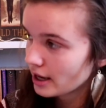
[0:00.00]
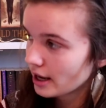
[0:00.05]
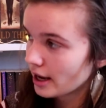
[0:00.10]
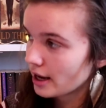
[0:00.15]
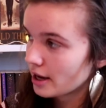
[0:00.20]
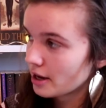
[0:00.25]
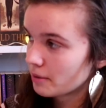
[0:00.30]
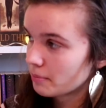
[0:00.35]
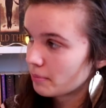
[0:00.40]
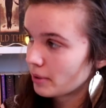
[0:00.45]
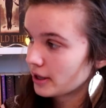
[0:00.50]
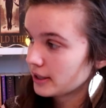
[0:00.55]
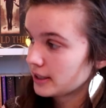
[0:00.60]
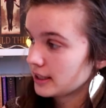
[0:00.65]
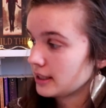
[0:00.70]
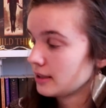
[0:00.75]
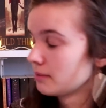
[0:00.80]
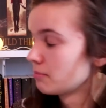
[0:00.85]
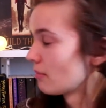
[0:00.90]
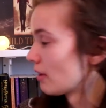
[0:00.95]
But
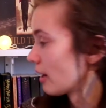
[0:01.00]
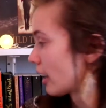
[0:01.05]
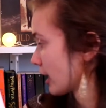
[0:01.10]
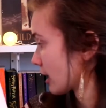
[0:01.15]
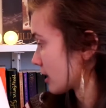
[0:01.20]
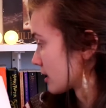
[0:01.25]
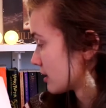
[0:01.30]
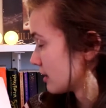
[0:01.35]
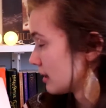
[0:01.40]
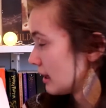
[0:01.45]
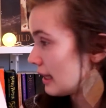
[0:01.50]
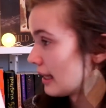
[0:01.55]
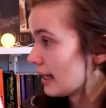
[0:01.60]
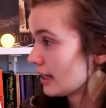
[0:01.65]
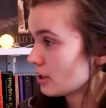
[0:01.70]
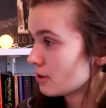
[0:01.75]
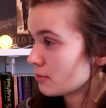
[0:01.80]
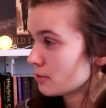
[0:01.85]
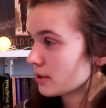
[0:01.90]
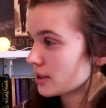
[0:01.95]
in like
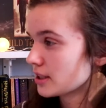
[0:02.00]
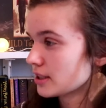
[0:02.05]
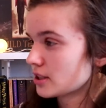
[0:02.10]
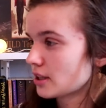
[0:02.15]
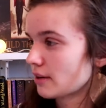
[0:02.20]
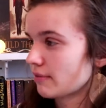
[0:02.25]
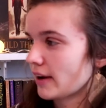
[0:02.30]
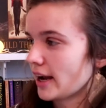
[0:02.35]
later books and stuff